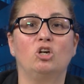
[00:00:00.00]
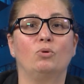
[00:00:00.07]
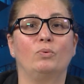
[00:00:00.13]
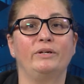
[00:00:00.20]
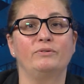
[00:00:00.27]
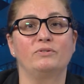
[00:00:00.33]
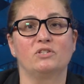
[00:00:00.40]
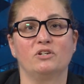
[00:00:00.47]

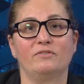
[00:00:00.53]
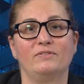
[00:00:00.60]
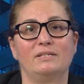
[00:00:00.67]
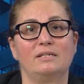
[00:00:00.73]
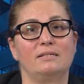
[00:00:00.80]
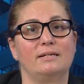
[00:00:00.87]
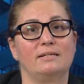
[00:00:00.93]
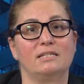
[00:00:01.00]
We use
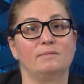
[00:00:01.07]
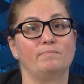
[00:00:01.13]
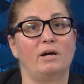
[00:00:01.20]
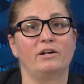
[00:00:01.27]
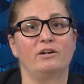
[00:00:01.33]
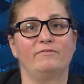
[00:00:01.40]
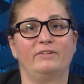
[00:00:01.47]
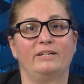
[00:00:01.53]
services that
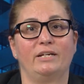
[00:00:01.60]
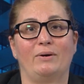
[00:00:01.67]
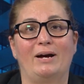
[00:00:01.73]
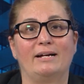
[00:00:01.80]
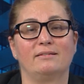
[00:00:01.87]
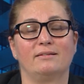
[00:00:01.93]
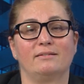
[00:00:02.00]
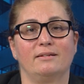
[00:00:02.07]
spot our video
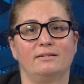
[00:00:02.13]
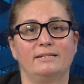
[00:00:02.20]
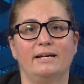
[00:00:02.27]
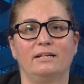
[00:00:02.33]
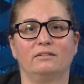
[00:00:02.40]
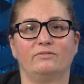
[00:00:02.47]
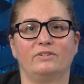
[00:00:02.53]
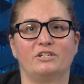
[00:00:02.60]
assets on
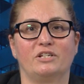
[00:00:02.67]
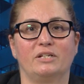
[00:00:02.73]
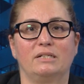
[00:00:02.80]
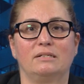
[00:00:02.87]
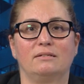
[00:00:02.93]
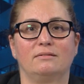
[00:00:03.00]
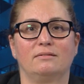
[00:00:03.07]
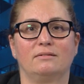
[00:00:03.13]
television.